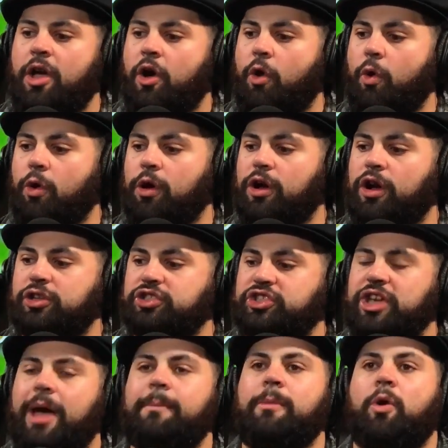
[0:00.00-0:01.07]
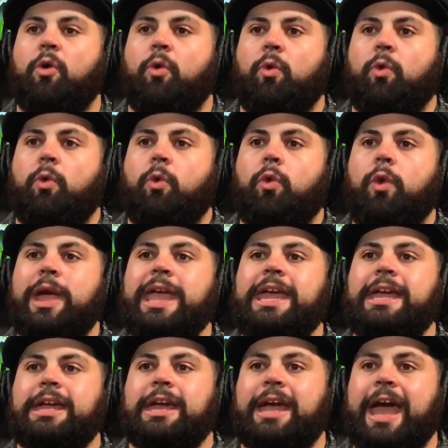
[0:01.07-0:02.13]
or some
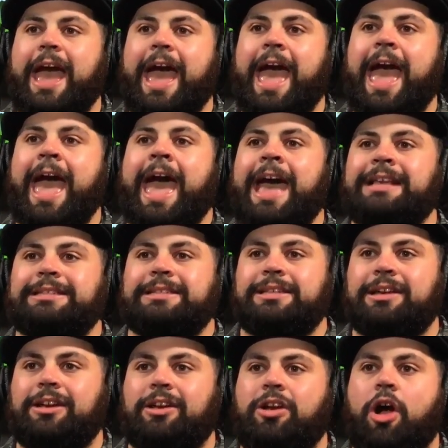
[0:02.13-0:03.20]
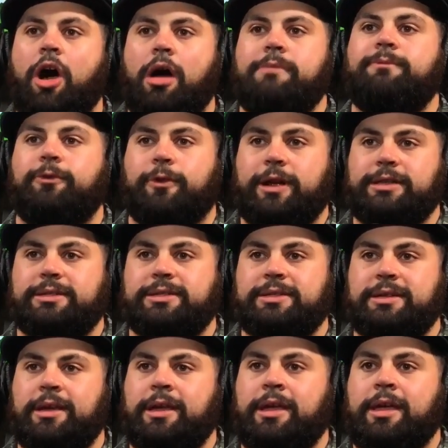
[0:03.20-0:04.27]
weak-ass
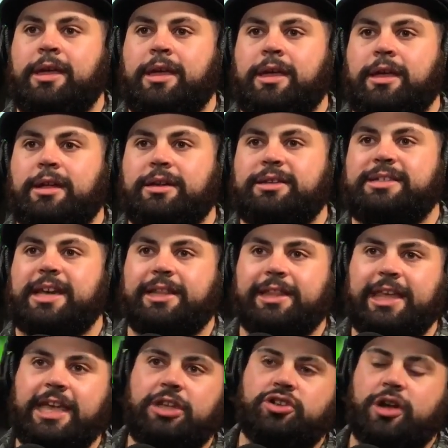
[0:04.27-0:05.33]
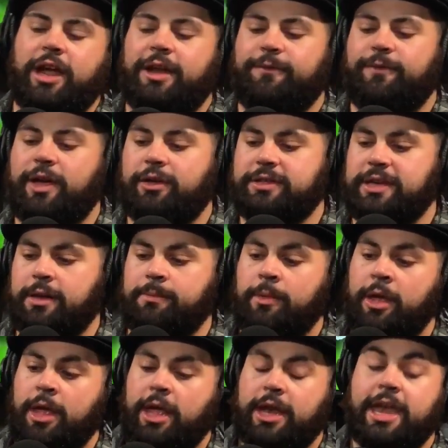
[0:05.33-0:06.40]
conference to lead your NFL team.
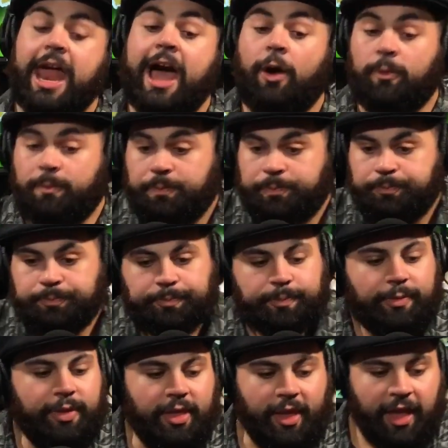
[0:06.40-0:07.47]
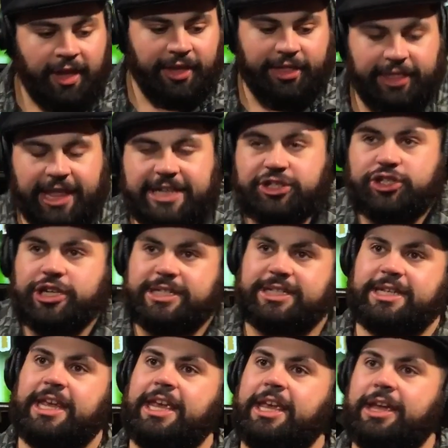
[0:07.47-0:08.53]
Now, let's just
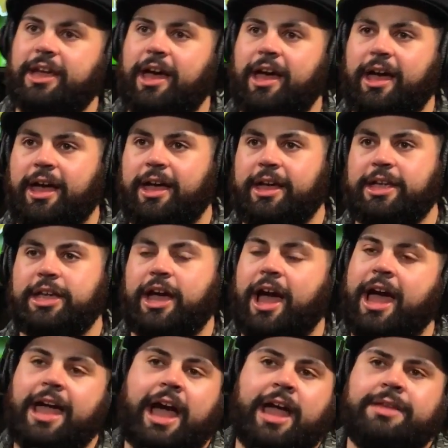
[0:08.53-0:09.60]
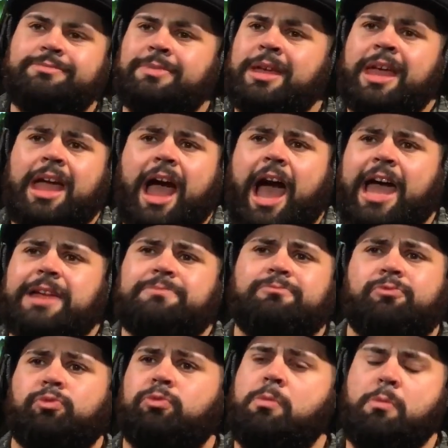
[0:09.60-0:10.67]
see. I
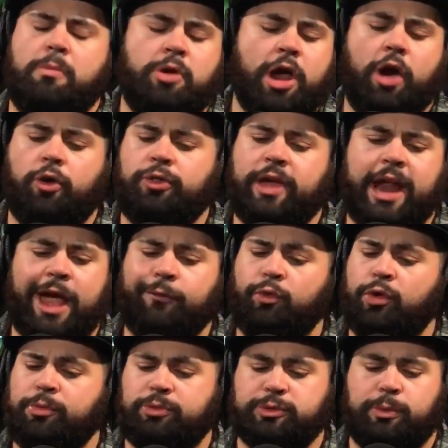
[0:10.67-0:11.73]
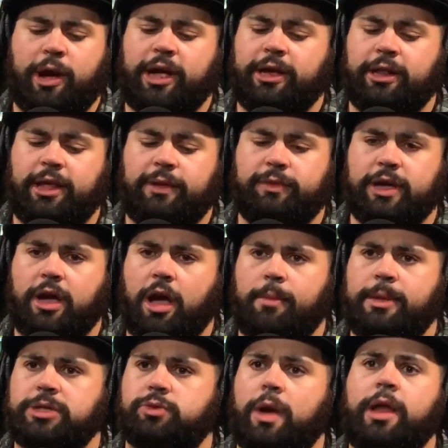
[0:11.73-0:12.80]
know that everyone's probably going to leave the
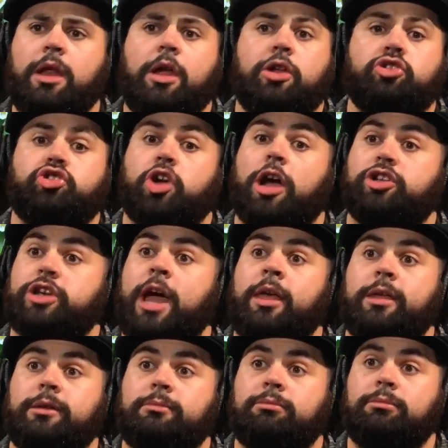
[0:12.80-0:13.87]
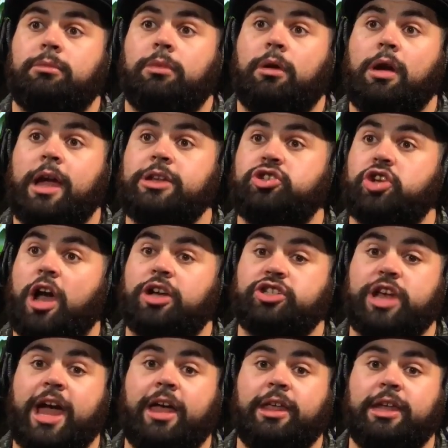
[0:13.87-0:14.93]
comments, right? Josh Allen, all right?
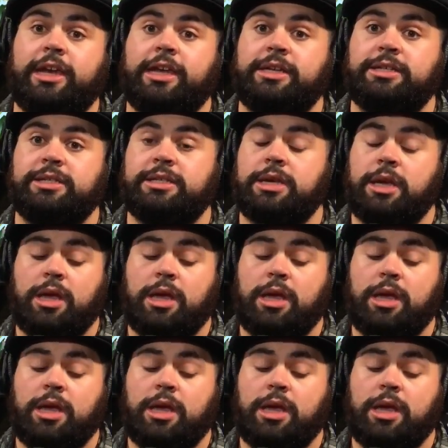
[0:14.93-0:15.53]
Josh Allen is